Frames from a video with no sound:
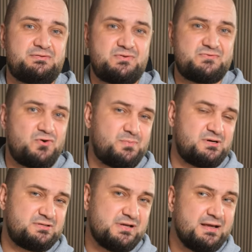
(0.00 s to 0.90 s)

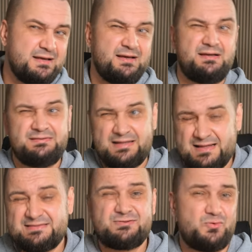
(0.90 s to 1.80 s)
transformers and
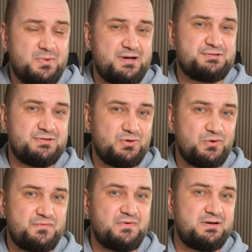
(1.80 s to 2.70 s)
not so much
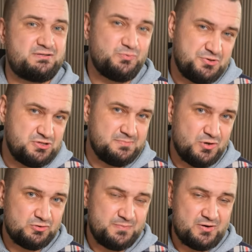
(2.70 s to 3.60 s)
of uh, switching
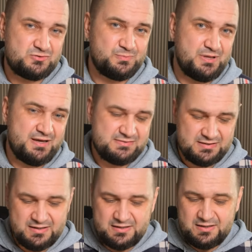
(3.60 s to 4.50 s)
mode power supplies.
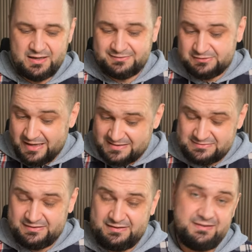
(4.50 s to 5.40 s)
And
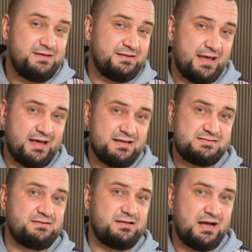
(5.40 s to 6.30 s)
lastly, it has an